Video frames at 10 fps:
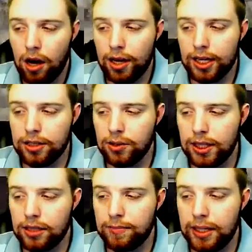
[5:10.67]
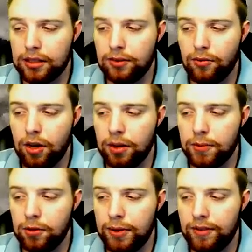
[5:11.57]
All you gotta do is basically run up to him,